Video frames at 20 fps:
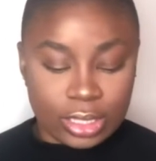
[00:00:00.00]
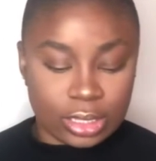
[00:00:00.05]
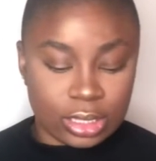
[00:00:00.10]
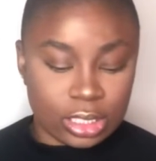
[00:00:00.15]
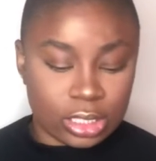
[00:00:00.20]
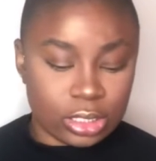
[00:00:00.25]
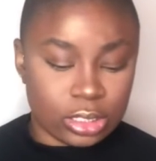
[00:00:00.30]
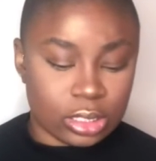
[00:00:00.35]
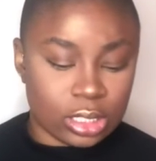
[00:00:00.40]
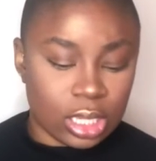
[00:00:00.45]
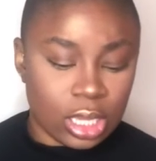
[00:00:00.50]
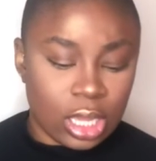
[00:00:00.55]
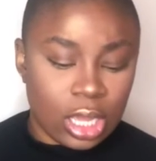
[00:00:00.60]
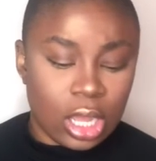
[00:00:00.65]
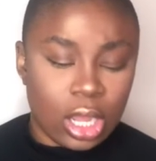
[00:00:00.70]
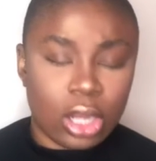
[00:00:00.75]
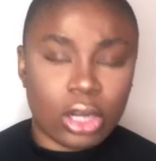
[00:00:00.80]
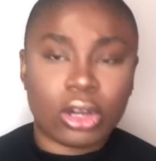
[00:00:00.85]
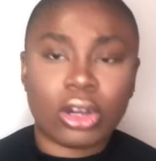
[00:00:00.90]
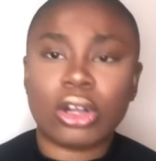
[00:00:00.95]
there's
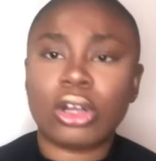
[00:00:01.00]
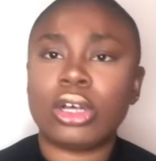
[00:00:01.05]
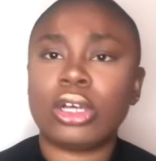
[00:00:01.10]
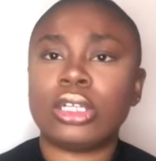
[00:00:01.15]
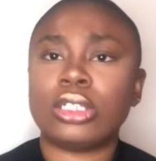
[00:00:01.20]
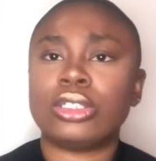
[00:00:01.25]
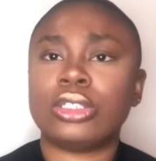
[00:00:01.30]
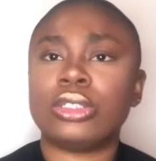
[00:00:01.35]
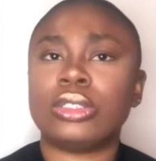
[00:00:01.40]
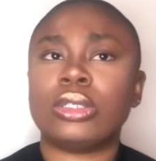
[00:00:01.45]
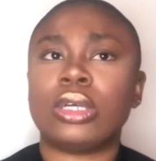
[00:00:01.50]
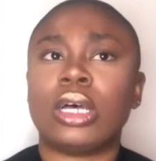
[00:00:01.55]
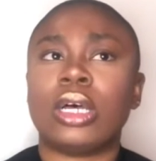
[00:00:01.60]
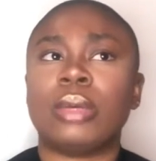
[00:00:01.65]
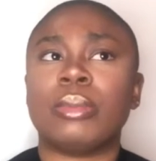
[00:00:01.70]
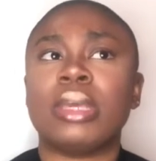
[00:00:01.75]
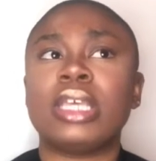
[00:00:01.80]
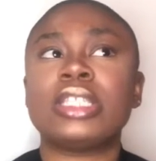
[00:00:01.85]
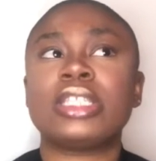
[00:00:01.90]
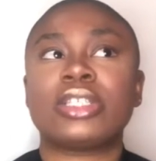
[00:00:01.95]
a girl on
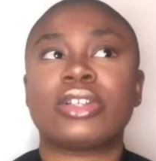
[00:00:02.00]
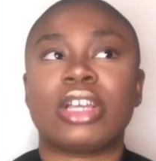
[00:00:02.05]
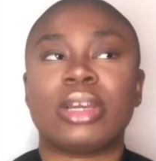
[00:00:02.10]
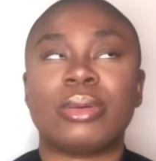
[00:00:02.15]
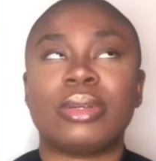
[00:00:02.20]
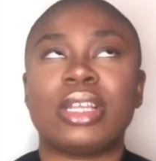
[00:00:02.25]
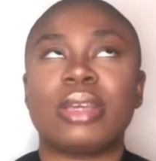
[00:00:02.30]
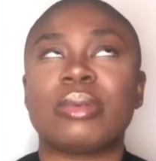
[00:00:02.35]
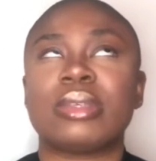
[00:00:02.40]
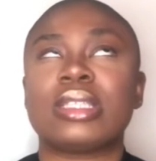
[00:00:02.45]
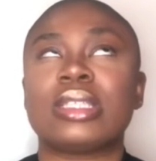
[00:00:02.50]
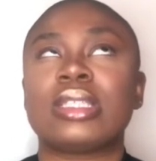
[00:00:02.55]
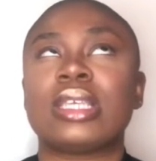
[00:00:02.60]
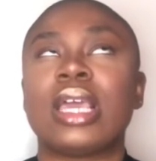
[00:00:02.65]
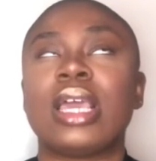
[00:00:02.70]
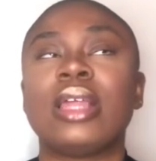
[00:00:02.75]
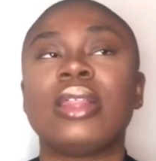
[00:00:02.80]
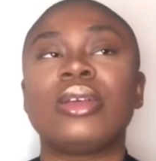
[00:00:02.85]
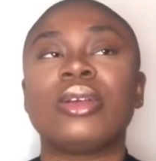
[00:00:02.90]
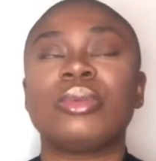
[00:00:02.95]
Instagram, her name is
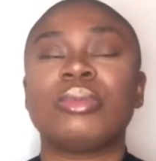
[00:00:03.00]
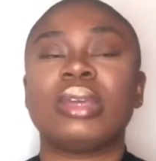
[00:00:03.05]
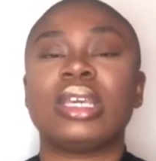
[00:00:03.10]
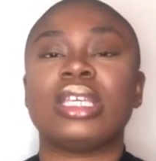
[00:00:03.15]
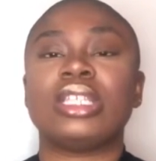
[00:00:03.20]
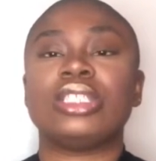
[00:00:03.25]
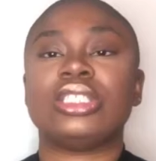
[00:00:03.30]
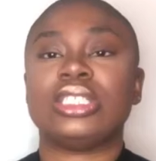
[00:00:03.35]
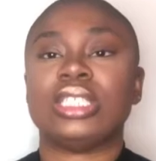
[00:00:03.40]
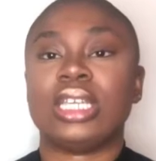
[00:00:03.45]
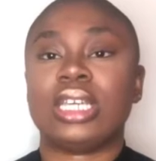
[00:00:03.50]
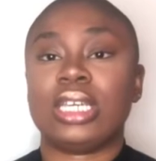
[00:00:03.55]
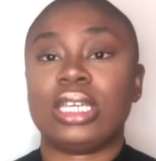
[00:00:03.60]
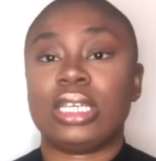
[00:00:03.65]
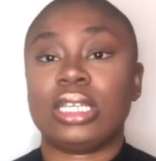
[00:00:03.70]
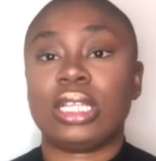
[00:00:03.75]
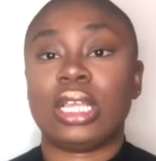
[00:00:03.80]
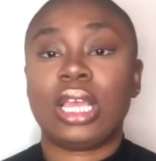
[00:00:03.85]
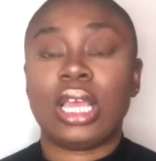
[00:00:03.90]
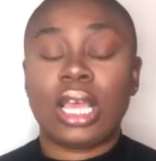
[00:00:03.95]
Taylor Made
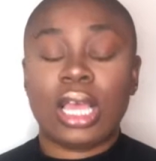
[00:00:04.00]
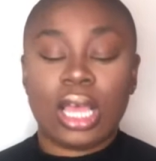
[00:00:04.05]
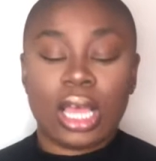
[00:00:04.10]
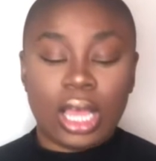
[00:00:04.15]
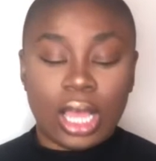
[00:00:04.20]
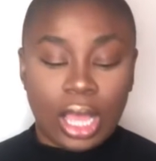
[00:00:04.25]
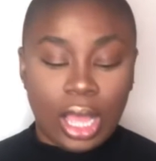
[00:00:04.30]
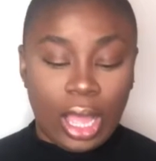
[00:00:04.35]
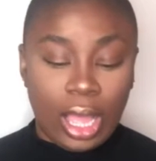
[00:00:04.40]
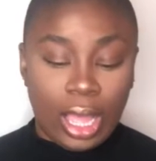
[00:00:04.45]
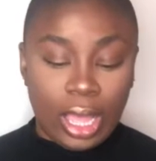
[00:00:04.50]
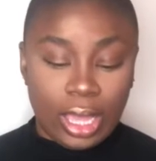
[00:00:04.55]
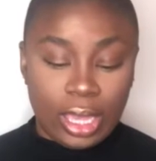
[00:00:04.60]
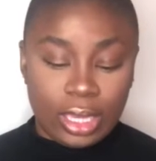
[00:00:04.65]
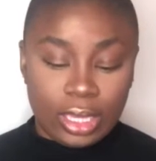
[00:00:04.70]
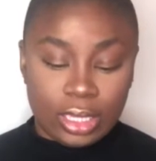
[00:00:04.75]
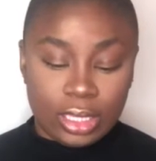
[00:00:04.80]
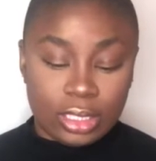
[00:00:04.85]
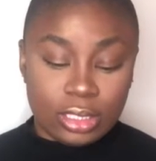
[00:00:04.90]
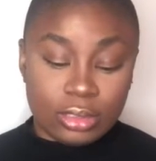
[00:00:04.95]
Jane.
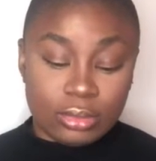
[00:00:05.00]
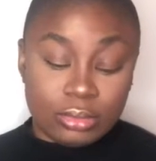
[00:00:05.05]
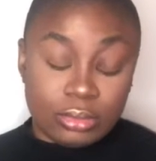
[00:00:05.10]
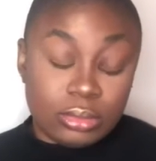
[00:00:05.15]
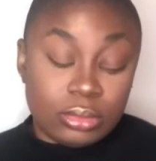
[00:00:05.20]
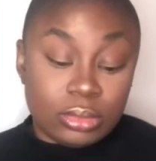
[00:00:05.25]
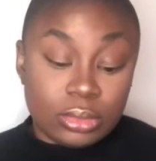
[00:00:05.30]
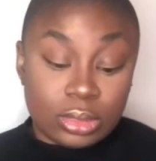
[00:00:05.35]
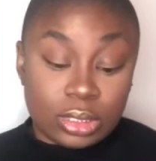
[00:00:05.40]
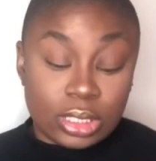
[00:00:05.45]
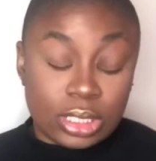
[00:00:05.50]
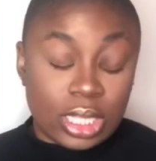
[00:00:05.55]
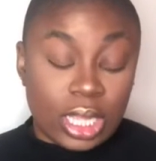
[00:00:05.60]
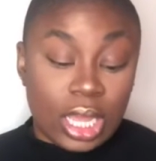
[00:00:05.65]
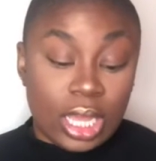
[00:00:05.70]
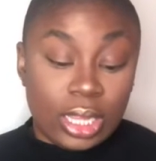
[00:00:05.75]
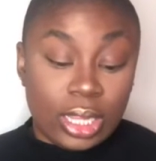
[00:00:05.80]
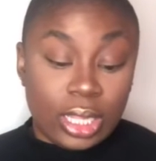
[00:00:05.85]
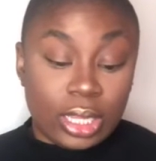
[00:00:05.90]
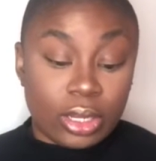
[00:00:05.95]
I
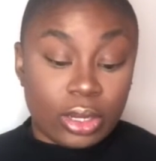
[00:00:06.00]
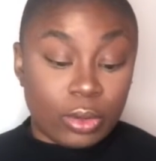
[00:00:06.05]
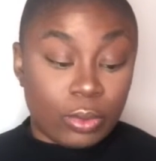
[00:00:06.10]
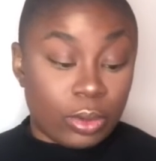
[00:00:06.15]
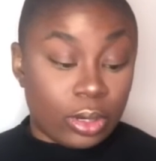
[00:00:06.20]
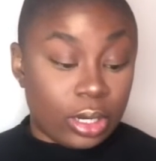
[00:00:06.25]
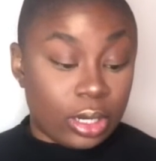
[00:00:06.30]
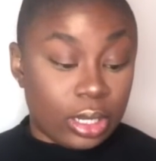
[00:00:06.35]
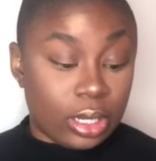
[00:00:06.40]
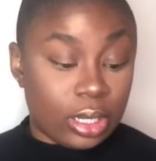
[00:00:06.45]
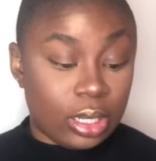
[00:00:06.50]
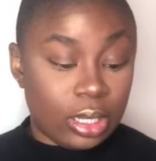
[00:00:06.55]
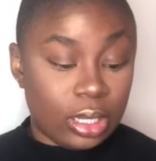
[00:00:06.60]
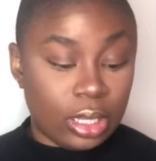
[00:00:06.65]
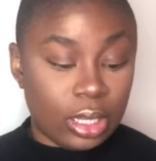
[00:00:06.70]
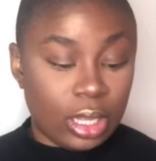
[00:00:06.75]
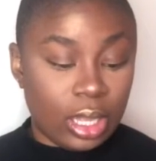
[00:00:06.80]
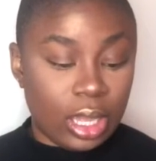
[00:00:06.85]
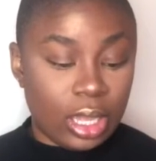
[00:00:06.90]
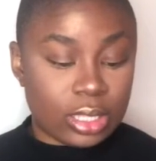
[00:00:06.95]
like her work.
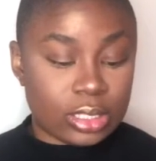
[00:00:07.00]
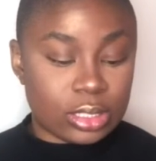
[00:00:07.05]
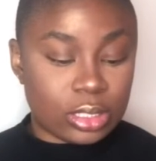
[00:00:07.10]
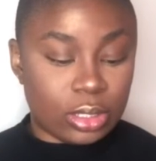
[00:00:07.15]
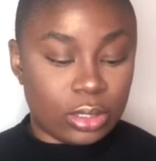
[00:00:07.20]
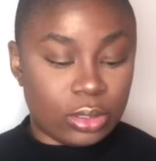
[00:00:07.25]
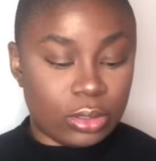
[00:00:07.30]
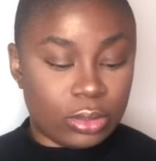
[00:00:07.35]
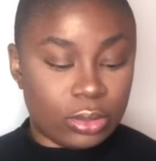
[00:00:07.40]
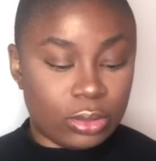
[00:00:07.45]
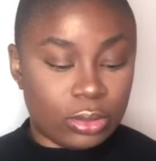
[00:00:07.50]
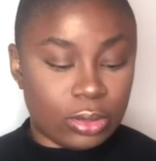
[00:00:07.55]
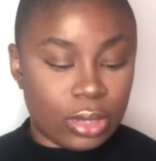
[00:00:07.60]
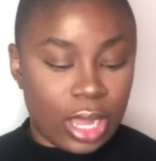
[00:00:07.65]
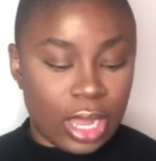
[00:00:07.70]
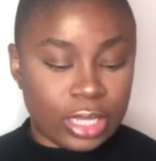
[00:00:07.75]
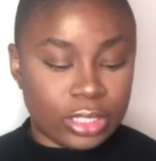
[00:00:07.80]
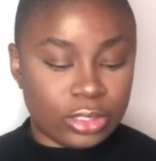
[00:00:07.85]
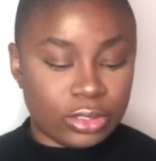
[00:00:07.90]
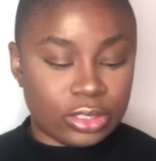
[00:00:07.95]
So
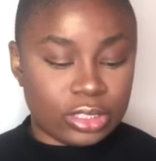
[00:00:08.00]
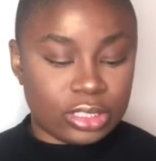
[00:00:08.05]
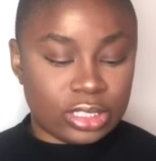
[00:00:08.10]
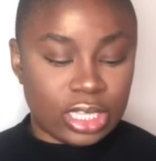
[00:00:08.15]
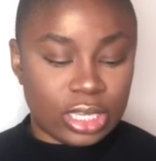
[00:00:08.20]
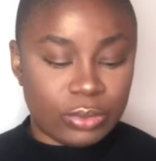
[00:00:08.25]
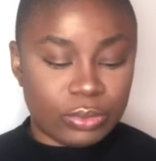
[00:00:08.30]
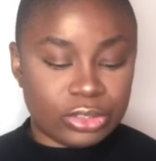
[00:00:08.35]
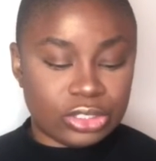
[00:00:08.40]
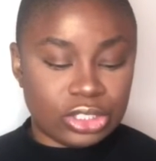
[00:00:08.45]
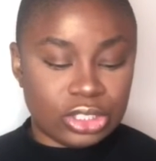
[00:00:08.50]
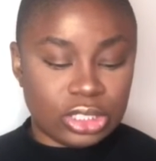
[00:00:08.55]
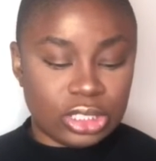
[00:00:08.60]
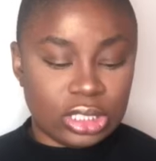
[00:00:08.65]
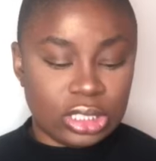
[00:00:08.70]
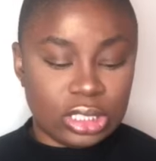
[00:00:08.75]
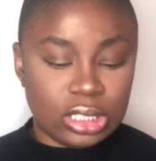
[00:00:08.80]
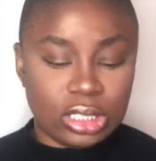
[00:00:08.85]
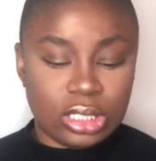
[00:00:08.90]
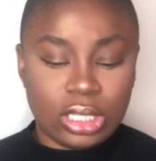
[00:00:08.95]
I noticed that when
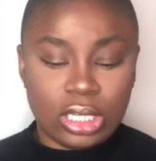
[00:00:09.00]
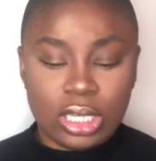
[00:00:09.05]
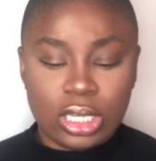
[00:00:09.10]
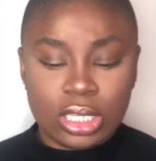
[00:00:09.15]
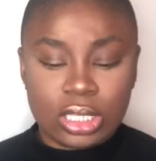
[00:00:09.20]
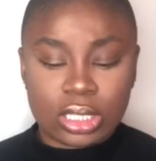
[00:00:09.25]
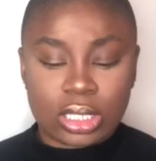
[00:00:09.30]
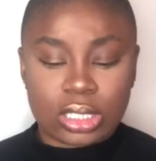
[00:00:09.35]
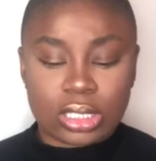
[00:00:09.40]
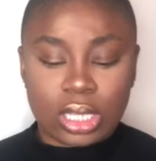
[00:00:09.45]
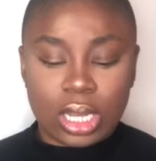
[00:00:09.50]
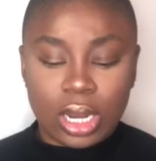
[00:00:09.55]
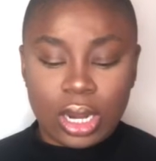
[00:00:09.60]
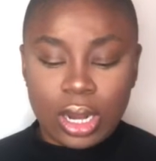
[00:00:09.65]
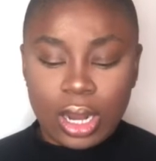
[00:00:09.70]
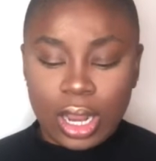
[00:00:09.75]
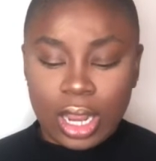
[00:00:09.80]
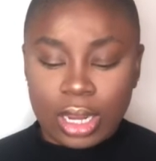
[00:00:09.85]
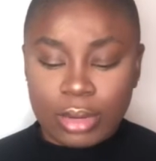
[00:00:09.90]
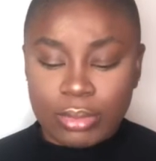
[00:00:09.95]
she does
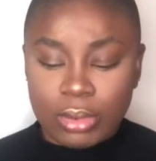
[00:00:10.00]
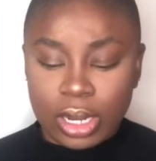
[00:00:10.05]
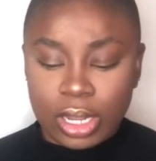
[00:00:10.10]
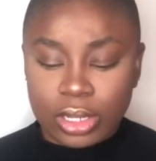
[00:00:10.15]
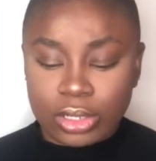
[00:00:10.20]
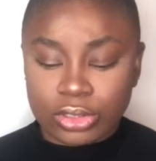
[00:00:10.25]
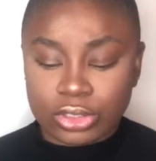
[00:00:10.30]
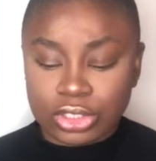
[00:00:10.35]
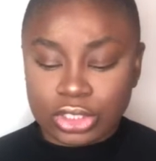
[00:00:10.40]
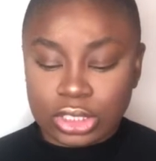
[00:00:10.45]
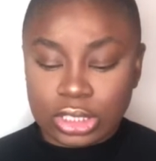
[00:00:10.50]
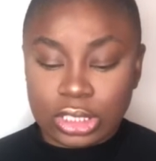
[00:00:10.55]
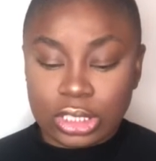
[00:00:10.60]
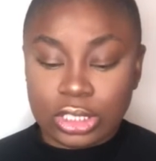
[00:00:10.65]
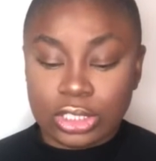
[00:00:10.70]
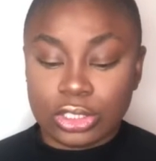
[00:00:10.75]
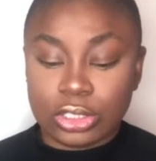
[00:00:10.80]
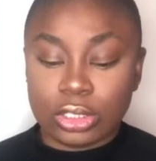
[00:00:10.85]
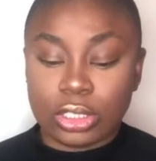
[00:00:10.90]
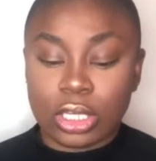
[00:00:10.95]
her eyebrows,
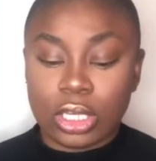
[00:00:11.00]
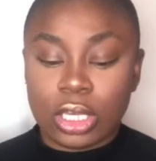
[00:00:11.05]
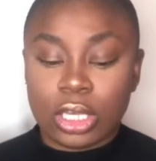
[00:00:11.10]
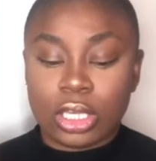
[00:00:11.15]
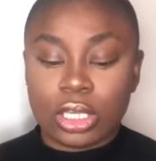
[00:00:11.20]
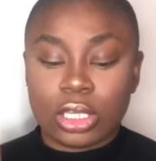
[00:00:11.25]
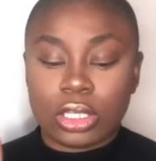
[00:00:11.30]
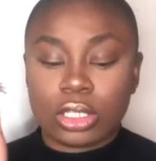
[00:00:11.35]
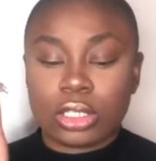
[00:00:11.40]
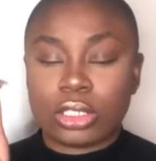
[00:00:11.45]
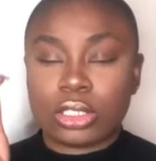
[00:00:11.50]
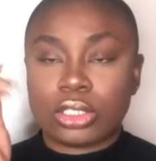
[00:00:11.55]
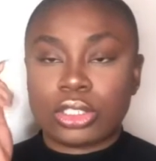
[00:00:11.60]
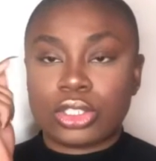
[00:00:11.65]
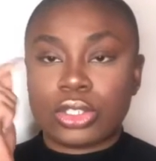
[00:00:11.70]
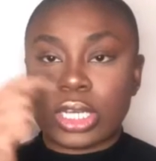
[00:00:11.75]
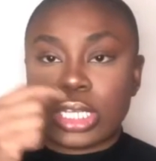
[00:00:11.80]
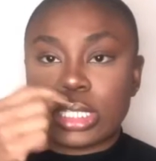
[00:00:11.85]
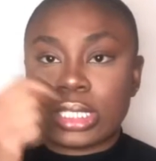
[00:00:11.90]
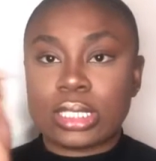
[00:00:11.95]
she
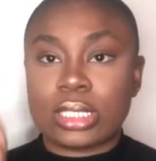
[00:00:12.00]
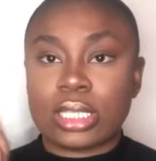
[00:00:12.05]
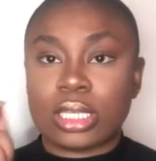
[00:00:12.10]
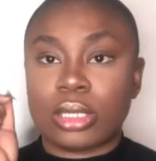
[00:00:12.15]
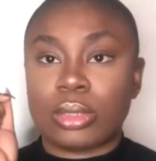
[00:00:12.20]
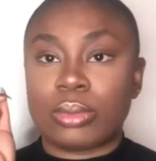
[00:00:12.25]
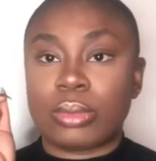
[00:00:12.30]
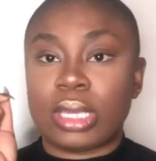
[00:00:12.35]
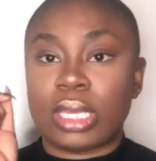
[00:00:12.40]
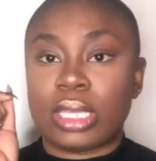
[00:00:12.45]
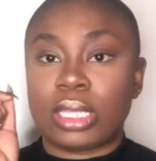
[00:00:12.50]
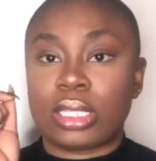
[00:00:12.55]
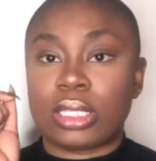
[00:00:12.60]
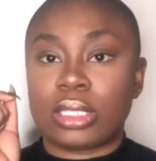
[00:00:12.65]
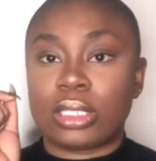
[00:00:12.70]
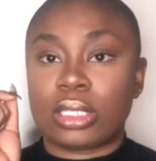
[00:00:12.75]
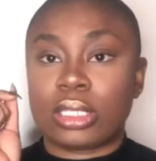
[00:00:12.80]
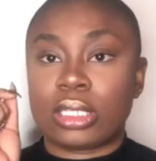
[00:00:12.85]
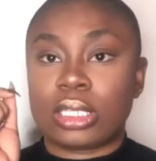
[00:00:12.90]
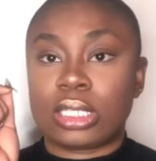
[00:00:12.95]
traces them
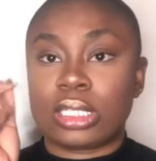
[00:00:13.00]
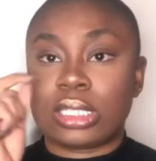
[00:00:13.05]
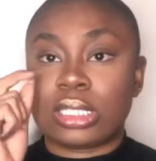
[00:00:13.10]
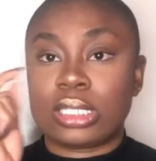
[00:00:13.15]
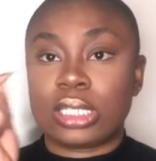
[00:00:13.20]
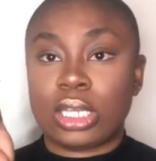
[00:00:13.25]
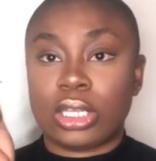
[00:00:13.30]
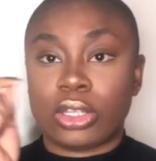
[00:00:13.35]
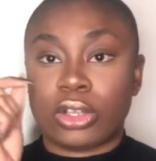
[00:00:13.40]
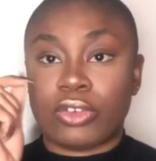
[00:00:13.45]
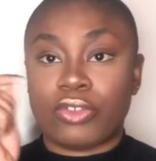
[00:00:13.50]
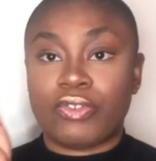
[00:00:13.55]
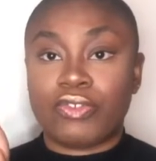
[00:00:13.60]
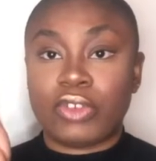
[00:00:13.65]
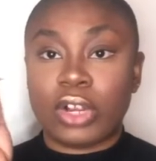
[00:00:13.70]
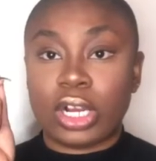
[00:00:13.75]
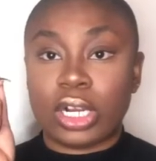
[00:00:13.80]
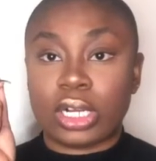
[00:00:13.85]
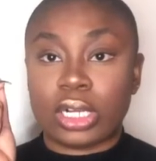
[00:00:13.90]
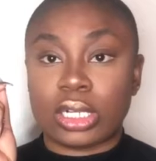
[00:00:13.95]
in concealer
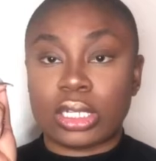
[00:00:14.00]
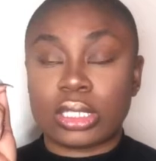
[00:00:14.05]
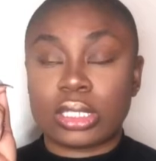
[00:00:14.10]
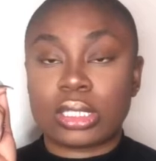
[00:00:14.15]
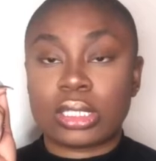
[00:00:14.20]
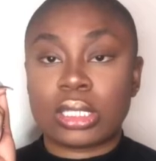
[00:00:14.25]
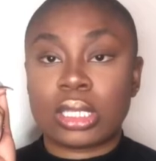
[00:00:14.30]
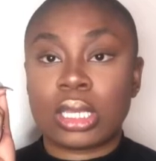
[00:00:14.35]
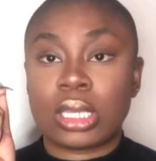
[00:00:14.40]
first